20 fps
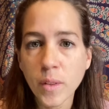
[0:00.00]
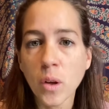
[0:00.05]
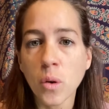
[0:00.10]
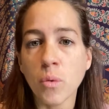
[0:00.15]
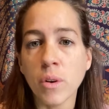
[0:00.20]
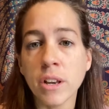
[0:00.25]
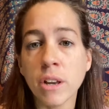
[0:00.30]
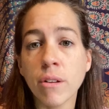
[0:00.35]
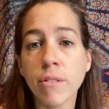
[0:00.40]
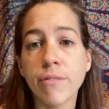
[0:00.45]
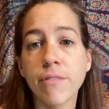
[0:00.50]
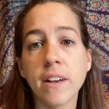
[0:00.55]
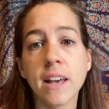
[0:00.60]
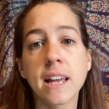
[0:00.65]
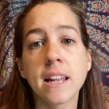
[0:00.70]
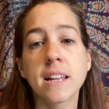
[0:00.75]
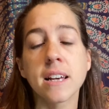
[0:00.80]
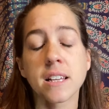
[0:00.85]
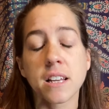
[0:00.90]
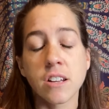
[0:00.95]
when you
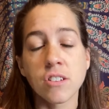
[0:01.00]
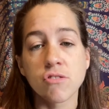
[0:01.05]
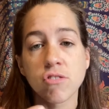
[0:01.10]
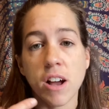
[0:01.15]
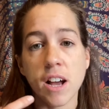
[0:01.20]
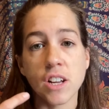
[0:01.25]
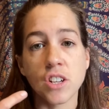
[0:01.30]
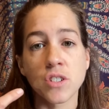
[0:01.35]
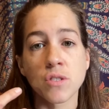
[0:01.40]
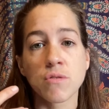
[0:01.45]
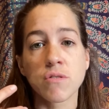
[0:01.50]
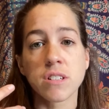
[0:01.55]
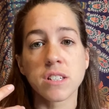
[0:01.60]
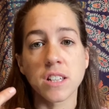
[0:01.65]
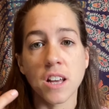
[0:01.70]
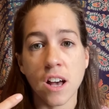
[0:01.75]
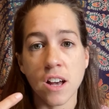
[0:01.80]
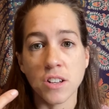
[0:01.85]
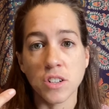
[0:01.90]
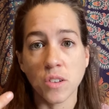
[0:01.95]
feel a contraction or a
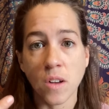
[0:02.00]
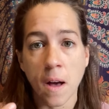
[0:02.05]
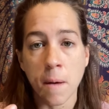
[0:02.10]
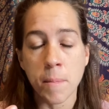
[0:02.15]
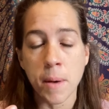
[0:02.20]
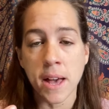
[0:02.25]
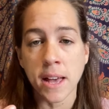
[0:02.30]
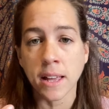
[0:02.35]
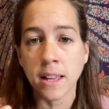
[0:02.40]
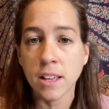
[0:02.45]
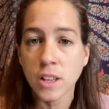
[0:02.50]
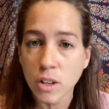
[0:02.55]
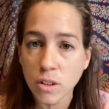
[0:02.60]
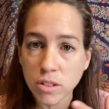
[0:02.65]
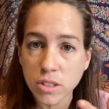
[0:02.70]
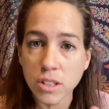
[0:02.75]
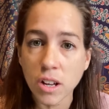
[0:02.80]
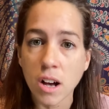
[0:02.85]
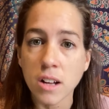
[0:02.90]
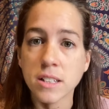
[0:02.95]
surge coming. You
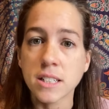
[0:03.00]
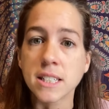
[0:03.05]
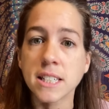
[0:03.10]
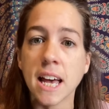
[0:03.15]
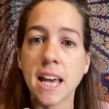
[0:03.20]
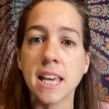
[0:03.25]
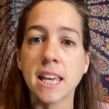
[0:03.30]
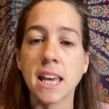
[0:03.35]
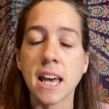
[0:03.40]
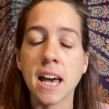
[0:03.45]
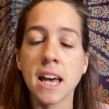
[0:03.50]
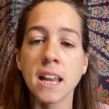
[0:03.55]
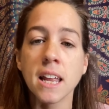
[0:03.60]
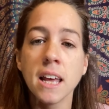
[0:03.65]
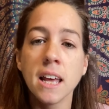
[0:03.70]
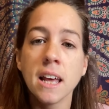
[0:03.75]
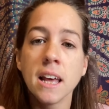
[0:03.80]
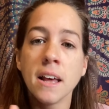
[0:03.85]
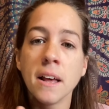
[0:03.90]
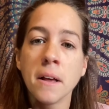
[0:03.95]
start to take it,
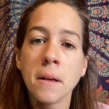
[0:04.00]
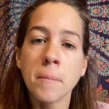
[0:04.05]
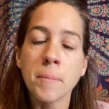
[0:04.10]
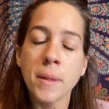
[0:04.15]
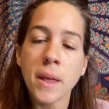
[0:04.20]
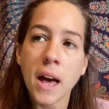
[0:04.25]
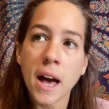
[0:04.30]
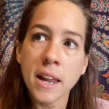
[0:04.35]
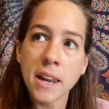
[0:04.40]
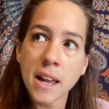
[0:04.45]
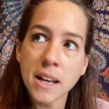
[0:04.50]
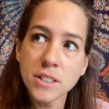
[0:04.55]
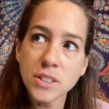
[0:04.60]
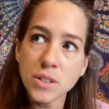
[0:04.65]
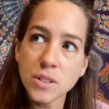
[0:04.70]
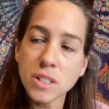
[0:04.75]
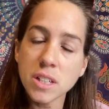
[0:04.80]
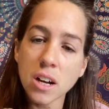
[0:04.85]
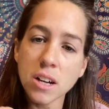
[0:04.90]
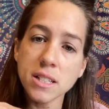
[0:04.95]
and as
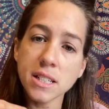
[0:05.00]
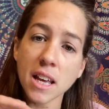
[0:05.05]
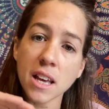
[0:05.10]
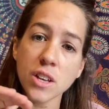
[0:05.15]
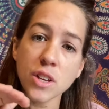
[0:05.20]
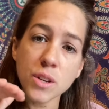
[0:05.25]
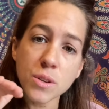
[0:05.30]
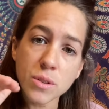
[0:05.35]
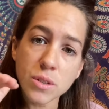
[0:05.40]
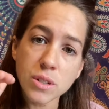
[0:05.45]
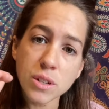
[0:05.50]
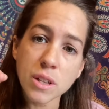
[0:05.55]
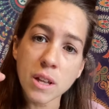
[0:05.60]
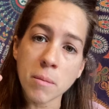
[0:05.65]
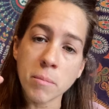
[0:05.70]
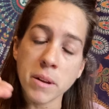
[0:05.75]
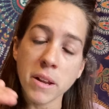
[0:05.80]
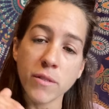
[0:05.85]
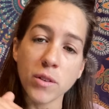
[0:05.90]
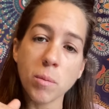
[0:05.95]
you start to get used to
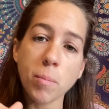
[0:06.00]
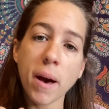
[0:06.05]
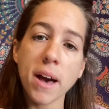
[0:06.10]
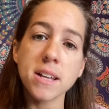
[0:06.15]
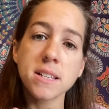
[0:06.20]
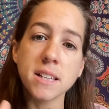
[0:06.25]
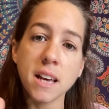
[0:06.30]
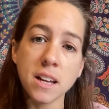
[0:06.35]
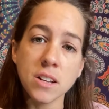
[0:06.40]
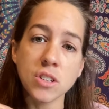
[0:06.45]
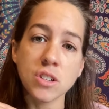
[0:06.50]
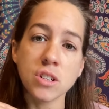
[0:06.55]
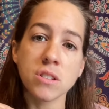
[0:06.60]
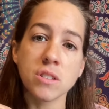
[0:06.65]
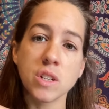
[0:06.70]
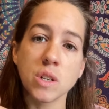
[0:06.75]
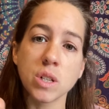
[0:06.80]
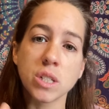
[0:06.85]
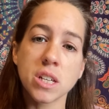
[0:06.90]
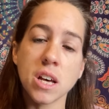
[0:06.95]
them, and if you pay attention
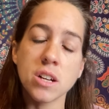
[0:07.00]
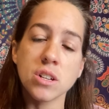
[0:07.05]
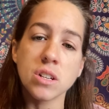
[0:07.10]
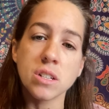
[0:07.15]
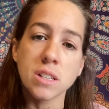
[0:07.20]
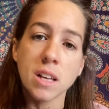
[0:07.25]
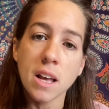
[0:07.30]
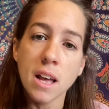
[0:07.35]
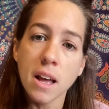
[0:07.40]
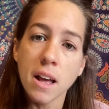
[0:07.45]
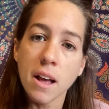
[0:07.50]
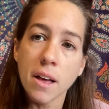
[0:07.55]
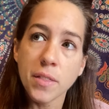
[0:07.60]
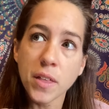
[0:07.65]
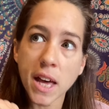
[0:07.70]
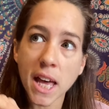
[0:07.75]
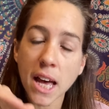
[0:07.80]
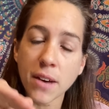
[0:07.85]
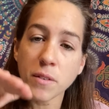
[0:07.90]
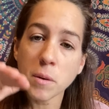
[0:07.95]
to your surges,
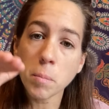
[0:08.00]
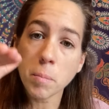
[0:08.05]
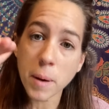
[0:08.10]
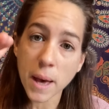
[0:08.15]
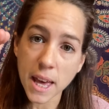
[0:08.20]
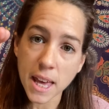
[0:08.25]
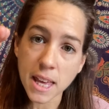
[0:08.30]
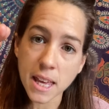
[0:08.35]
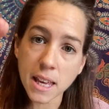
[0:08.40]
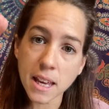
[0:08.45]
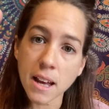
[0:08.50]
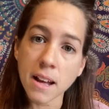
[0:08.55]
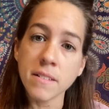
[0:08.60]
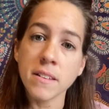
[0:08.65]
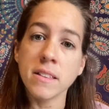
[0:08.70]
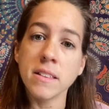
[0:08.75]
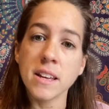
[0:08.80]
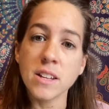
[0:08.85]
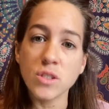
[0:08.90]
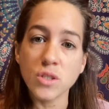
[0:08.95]
they have a peak and
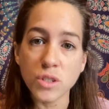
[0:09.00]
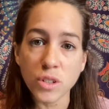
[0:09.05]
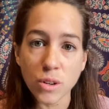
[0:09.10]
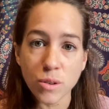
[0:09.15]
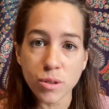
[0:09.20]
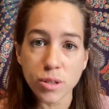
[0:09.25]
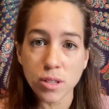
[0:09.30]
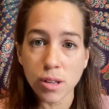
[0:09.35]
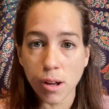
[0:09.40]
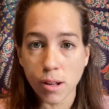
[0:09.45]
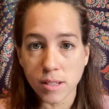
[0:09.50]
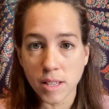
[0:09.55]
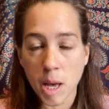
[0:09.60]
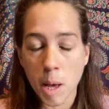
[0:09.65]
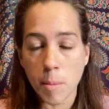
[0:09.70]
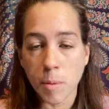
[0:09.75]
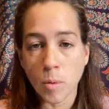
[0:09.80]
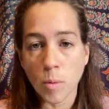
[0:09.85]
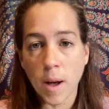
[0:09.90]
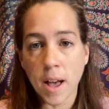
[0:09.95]
then they do start to
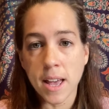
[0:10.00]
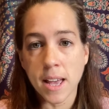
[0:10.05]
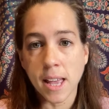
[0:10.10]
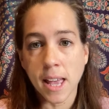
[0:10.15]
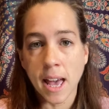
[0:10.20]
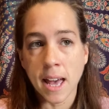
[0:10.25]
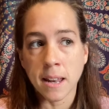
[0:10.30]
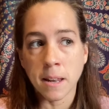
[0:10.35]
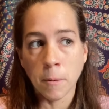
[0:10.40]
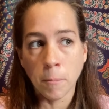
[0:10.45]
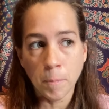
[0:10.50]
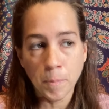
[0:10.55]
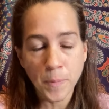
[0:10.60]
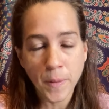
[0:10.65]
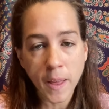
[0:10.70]
ebb away again.